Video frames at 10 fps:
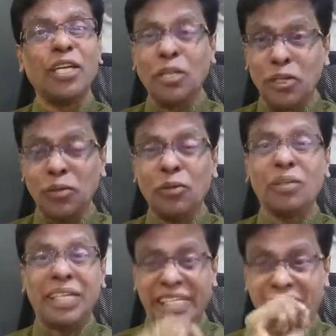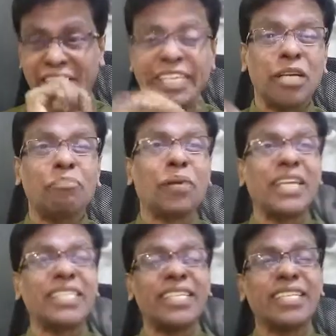So write your
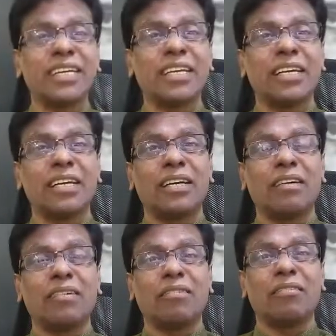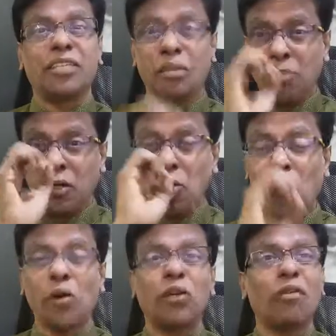praises, depend
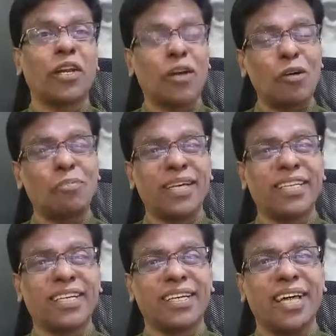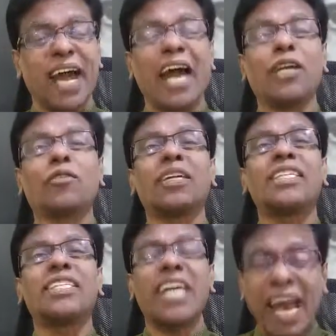upon your government, and you
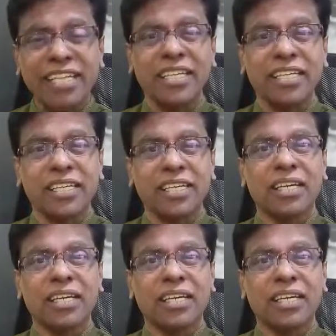can chant it